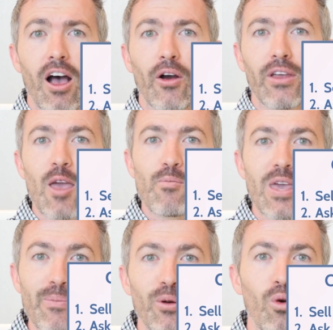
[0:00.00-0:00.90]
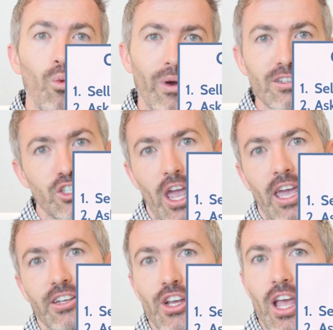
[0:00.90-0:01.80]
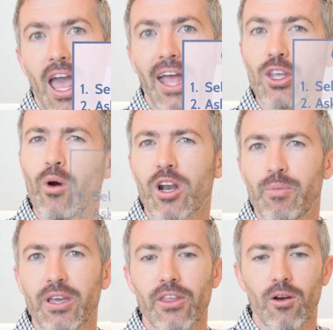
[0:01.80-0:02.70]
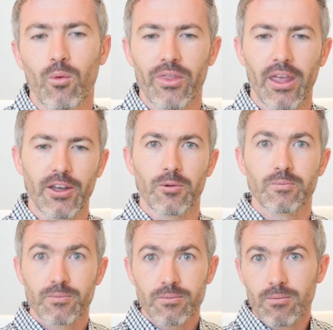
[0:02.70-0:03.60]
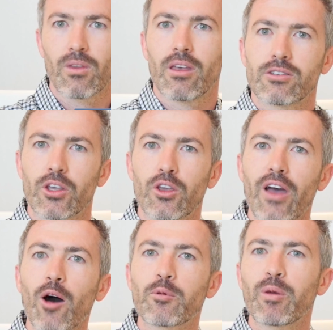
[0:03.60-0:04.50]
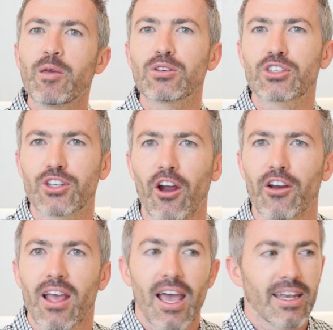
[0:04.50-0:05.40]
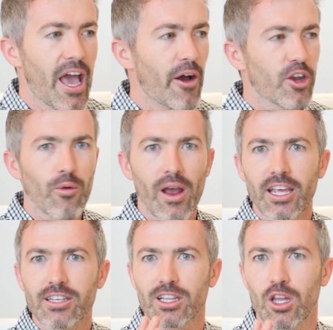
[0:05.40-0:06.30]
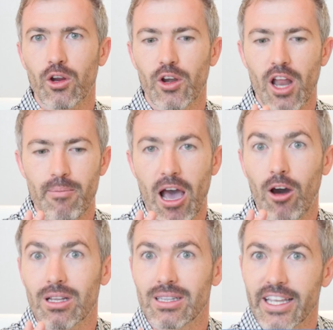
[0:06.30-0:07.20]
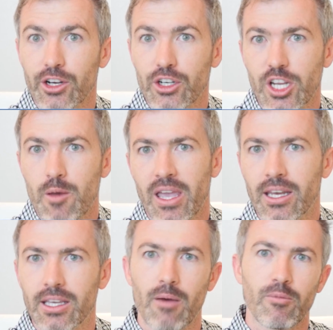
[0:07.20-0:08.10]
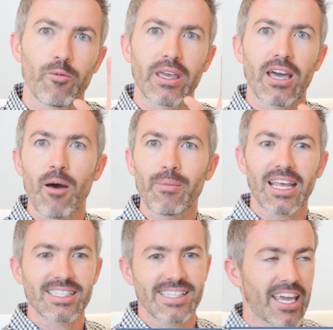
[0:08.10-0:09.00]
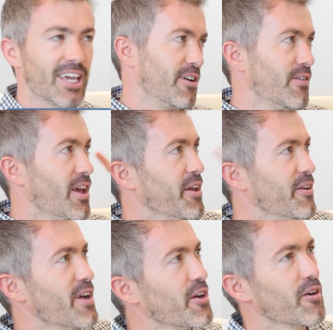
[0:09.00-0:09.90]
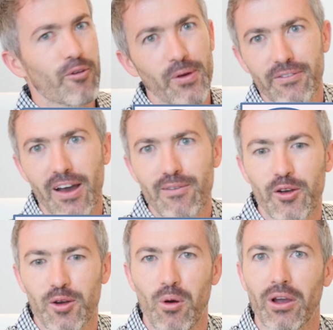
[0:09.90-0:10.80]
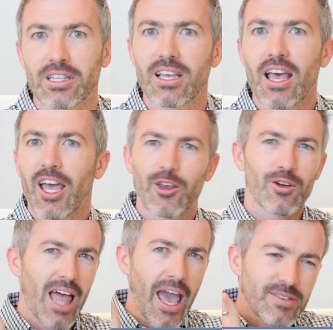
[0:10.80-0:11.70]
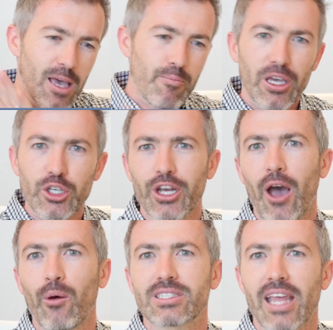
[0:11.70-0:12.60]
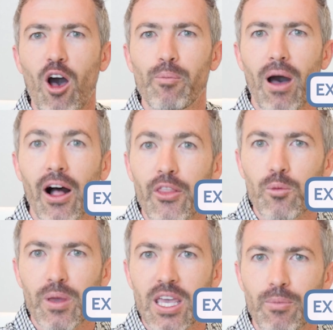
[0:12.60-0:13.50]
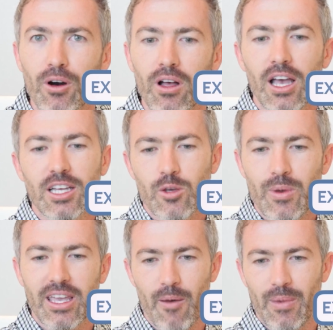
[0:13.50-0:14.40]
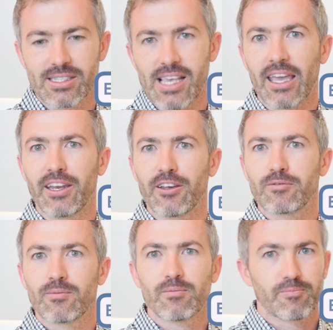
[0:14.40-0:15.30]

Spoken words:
Okay, people will change and you want to be there when they do. So you've helped people start. Now you're ready to learn about leadership income. You've become an executive. You've done your 4,500 points. Your life's ambition now is to help other people to become executive.